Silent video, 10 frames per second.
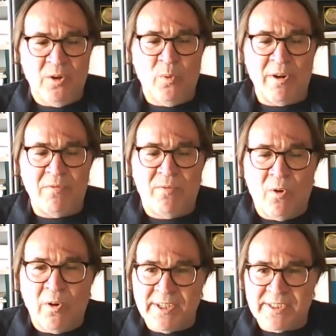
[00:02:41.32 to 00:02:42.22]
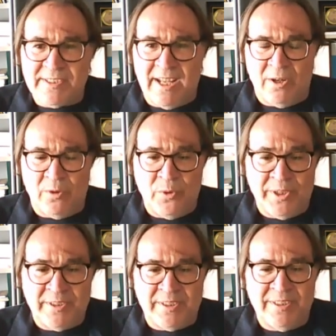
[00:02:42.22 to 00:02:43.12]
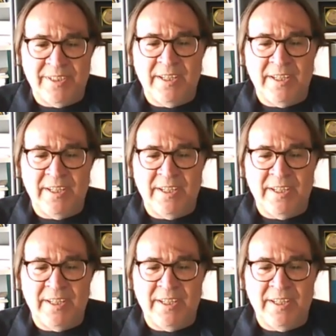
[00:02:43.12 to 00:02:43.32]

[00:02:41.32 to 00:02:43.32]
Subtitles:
When forests are ruined,